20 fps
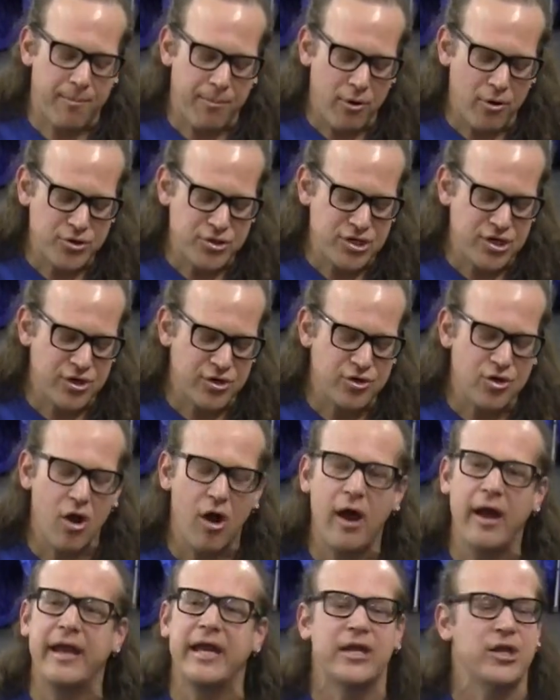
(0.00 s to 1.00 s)
approaching your
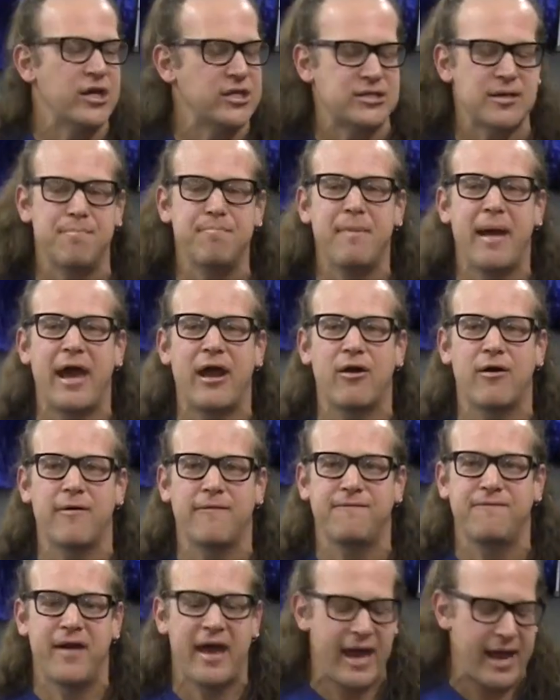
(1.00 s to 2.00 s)
dog, it's a matter
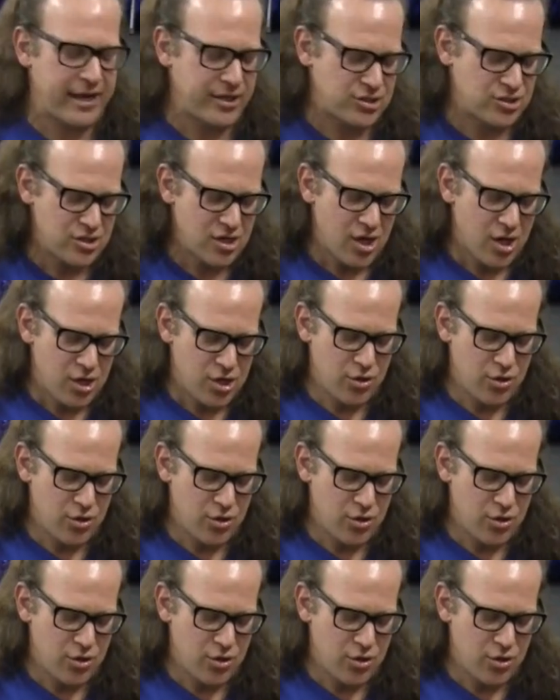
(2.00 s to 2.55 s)
of fact.